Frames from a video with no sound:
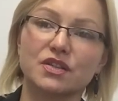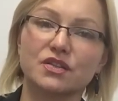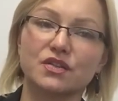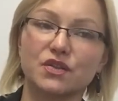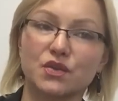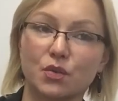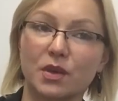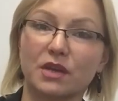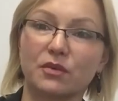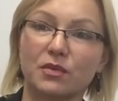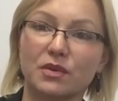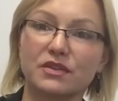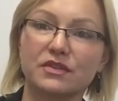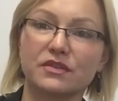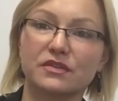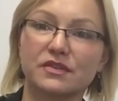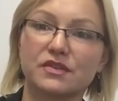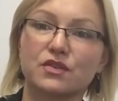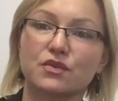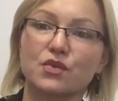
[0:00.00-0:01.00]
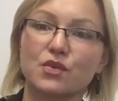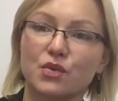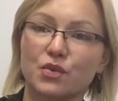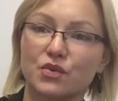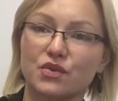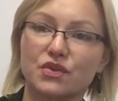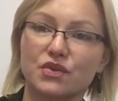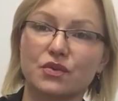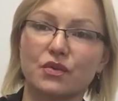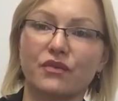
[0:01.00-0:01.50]
doing with
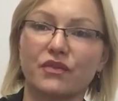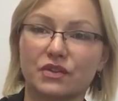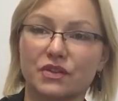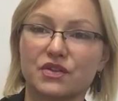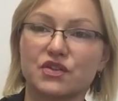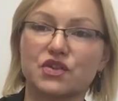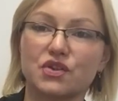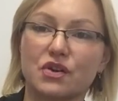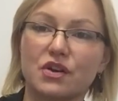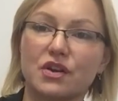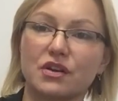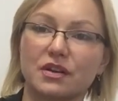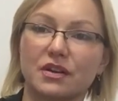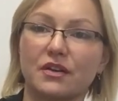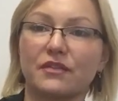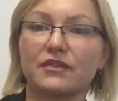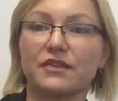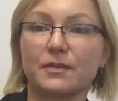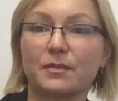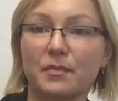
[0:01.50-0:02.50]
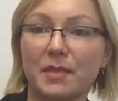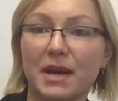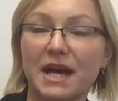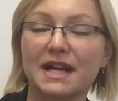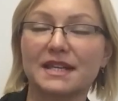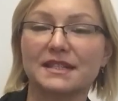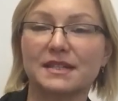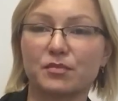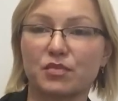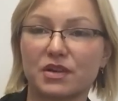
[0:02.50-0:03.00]
Scrooge over the journey of the
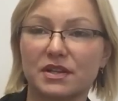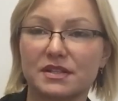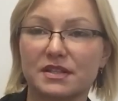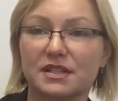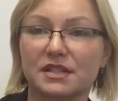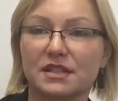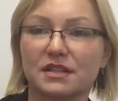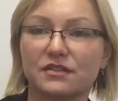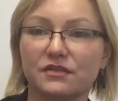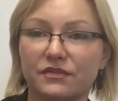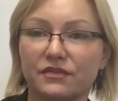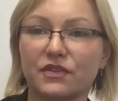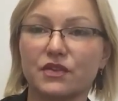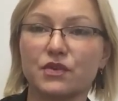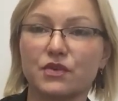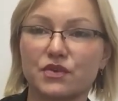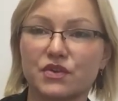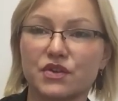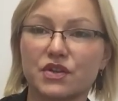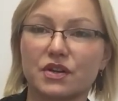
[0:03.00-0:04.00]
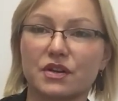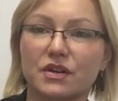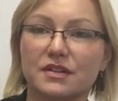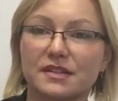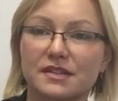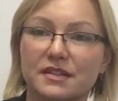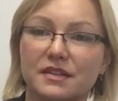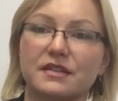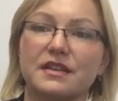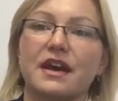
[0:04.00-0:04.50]
past, present, and future
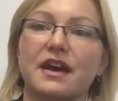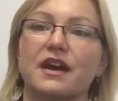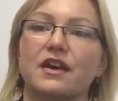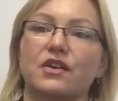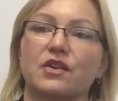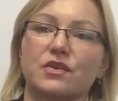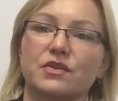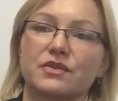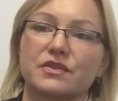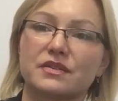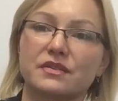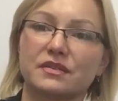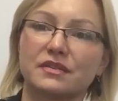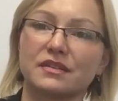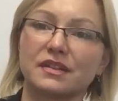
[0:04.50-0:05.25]
scenarios.